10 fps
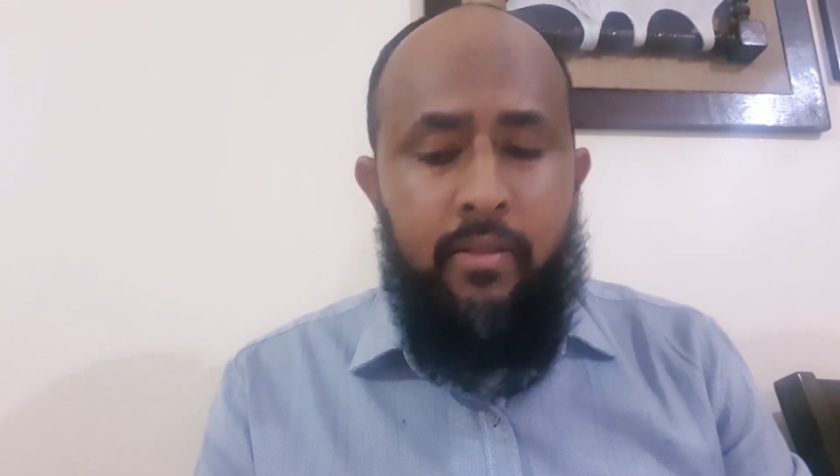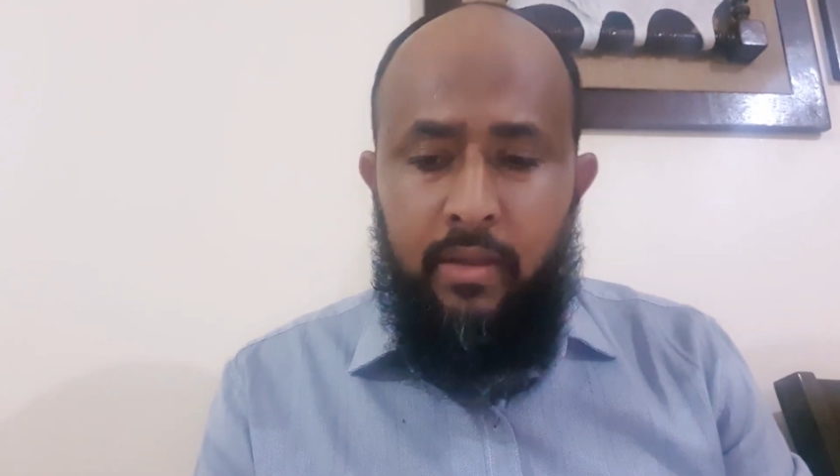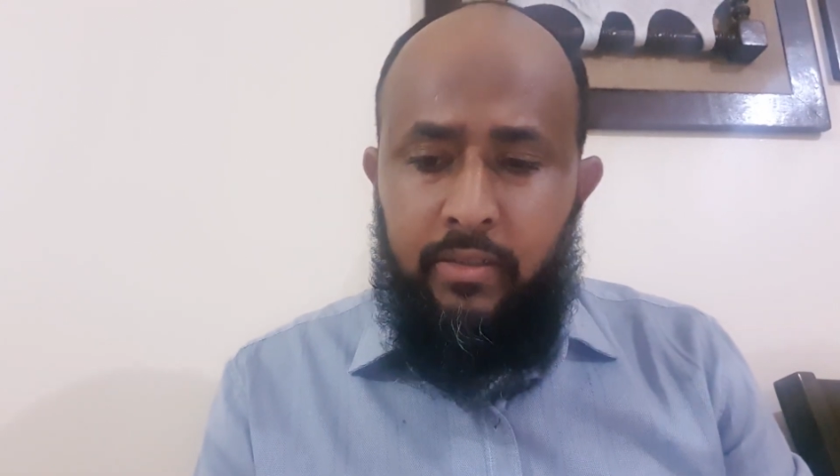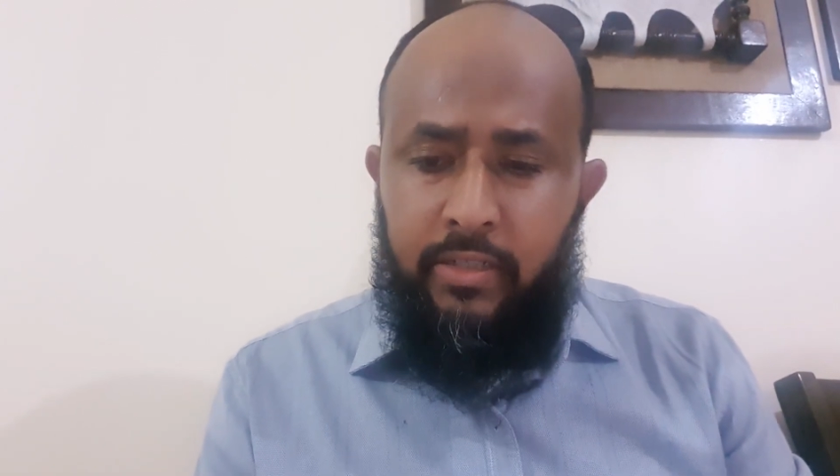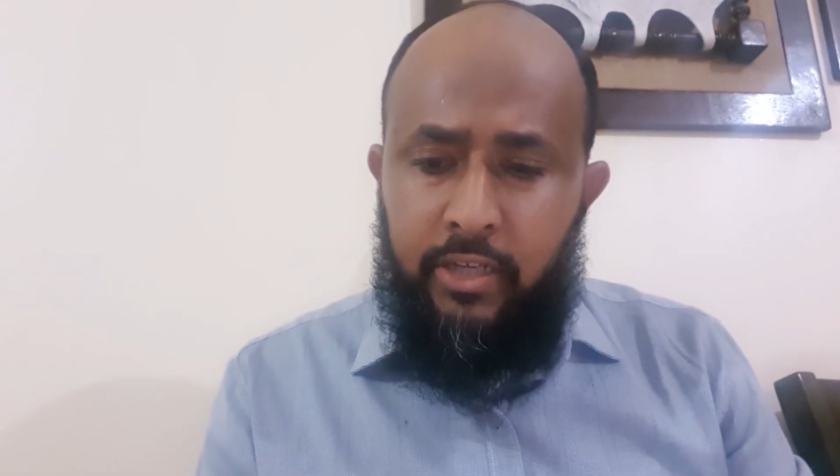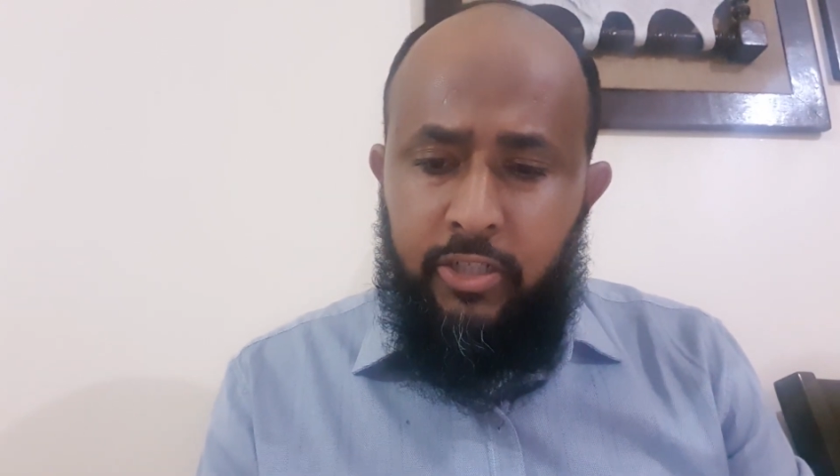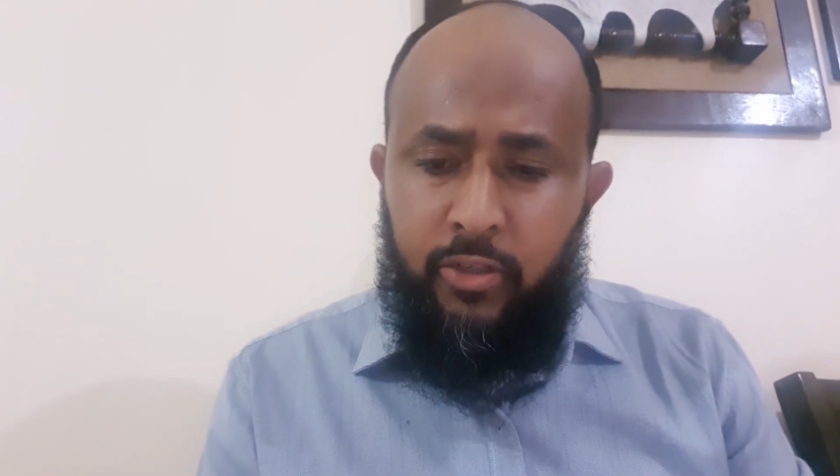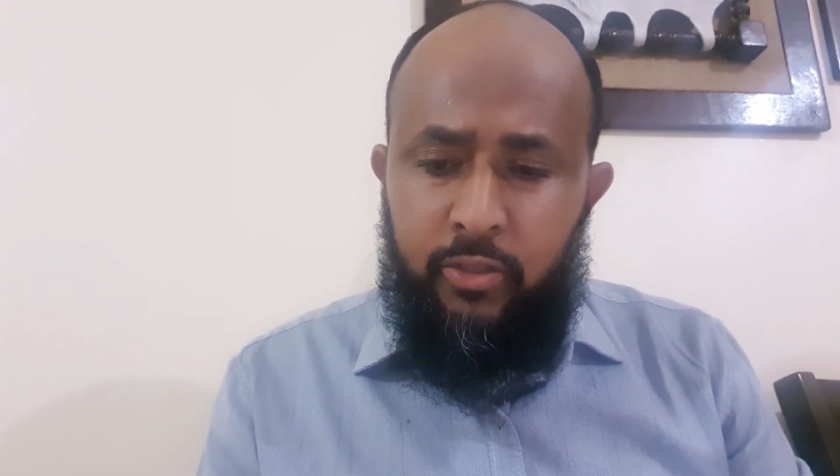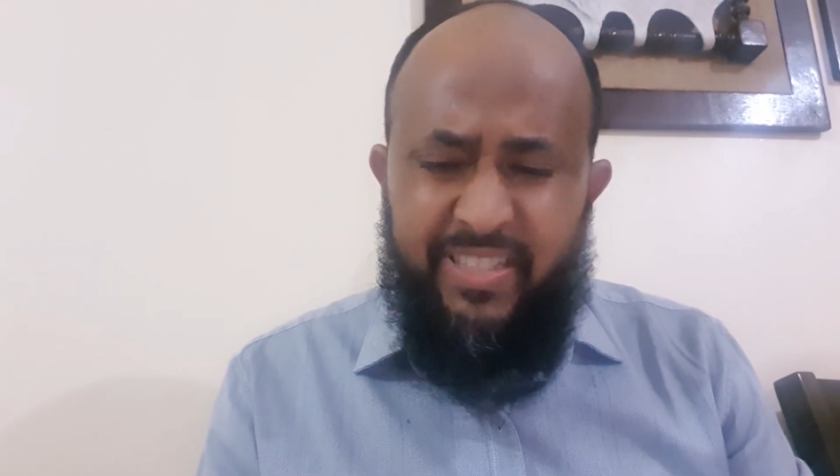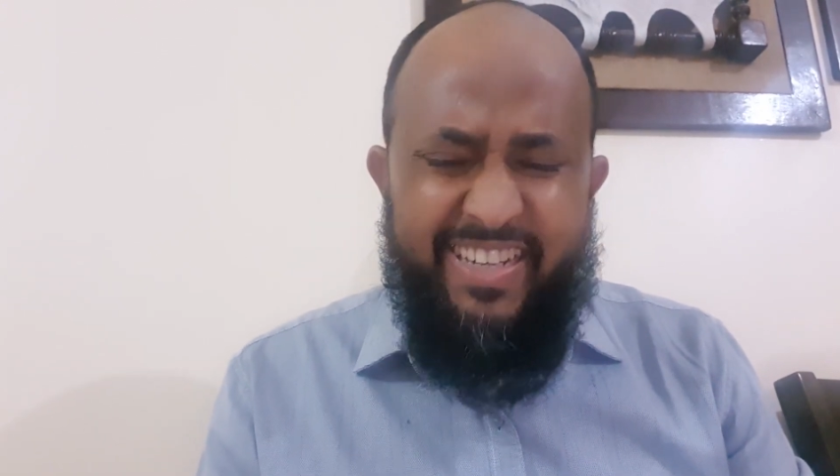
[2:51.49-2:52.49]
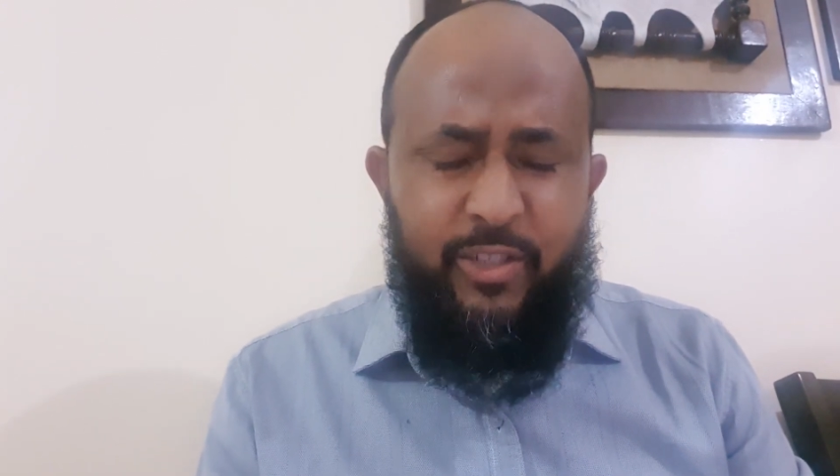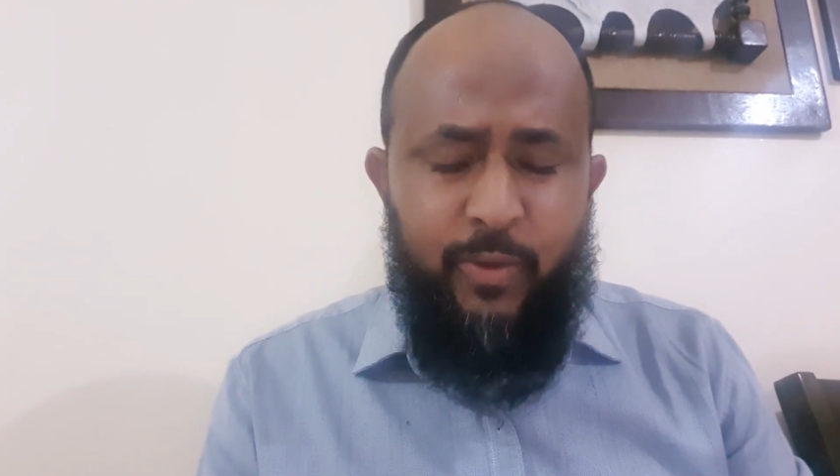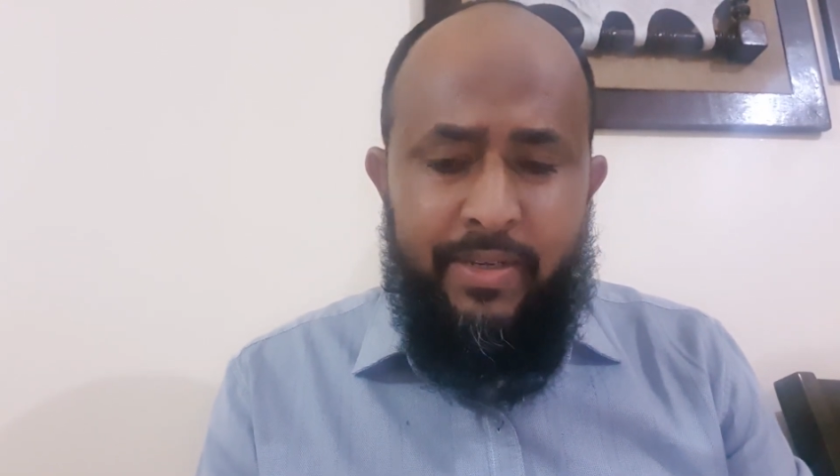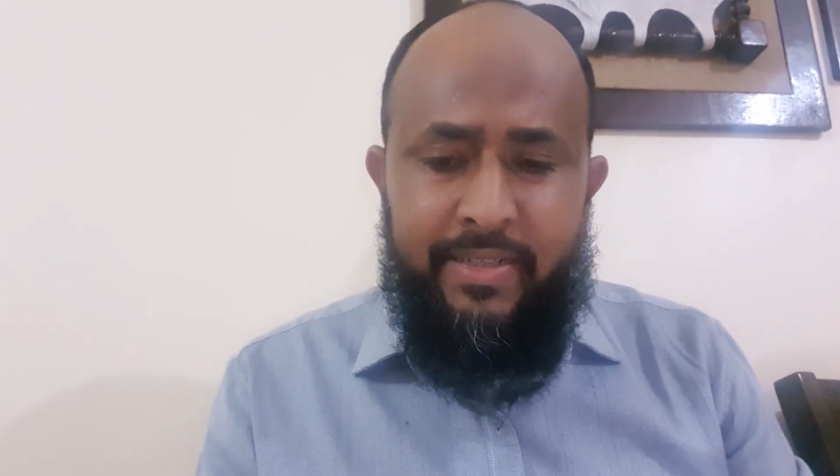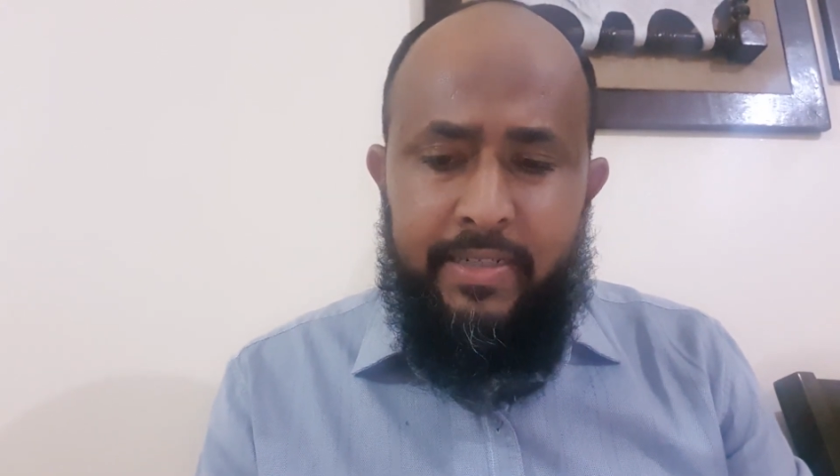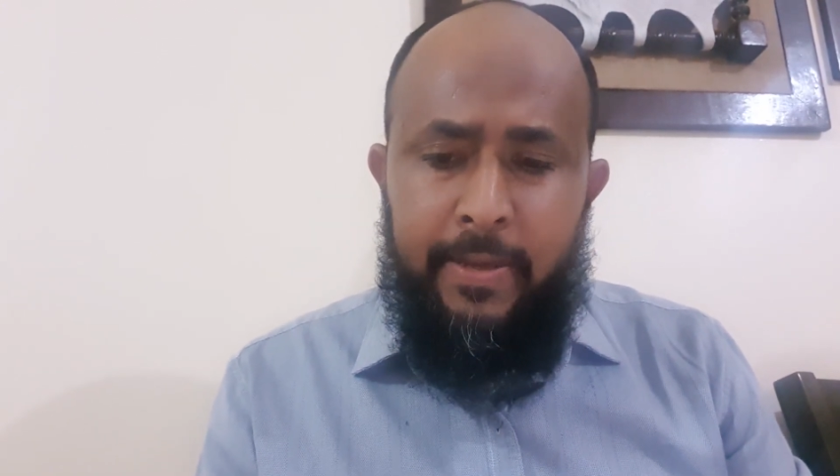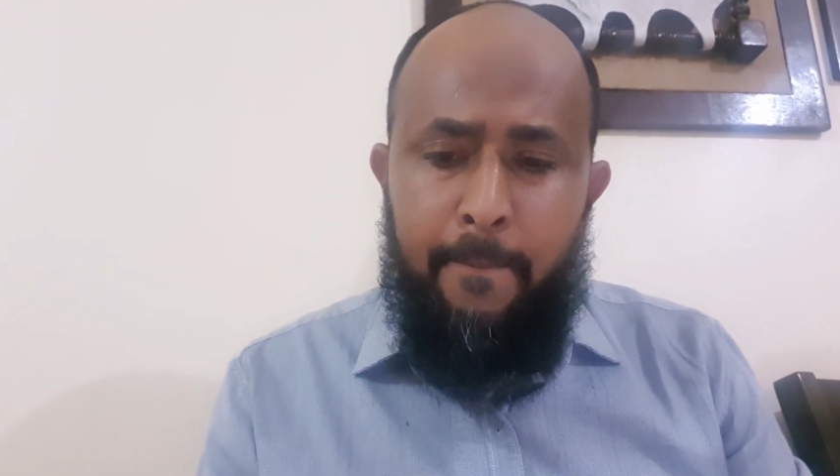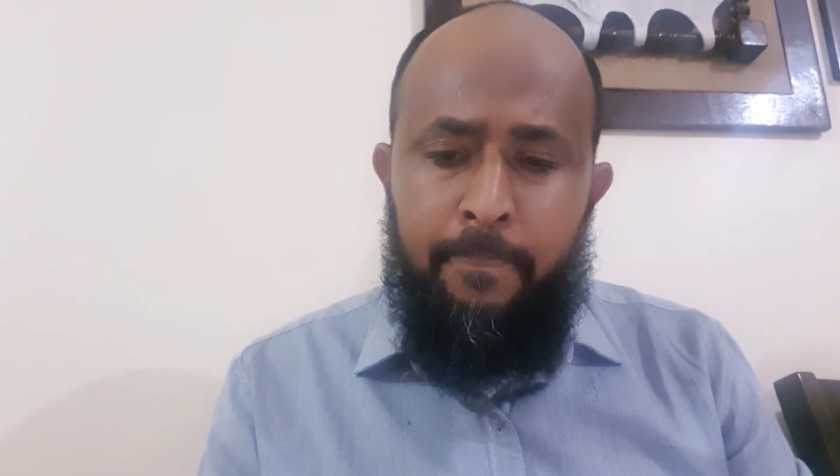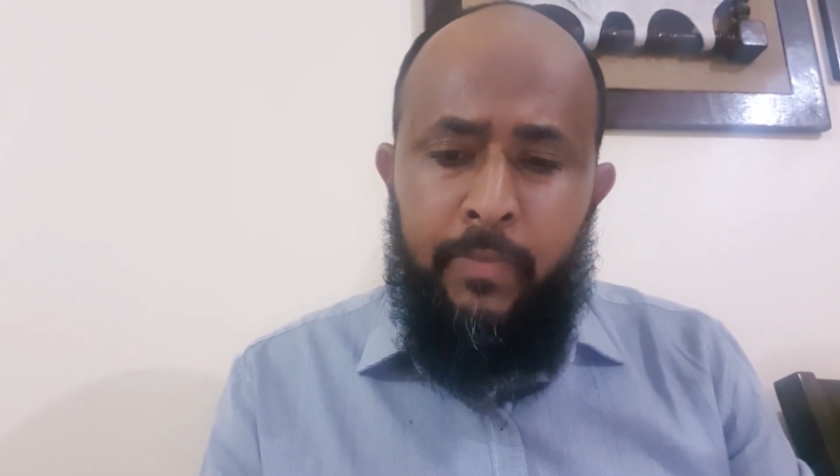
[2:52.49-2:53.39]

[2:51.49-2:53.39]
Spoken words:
that sexuality